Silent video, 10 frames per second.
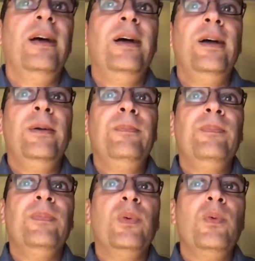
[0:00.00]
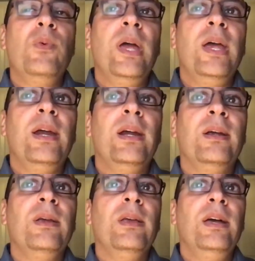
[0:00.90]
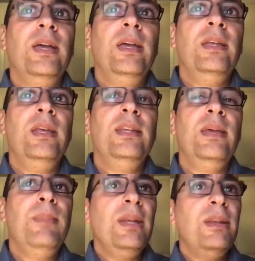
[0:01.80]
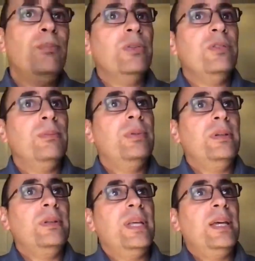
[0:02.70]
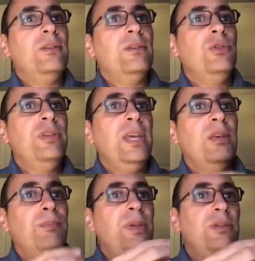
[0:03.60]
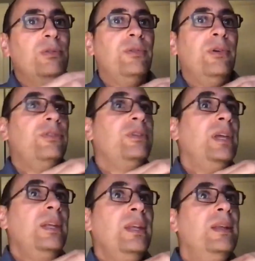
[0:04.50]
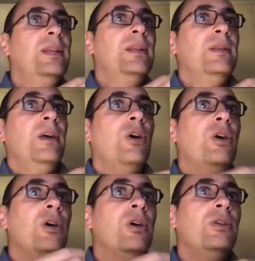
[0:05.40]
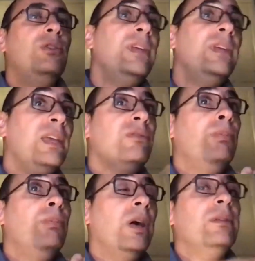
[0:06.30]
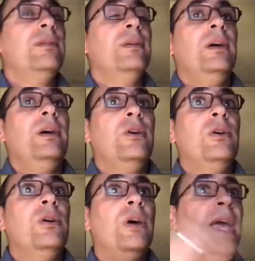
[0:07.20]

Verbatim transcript: um, where they made it possible that you take a piece of, of skin, or you take even blood or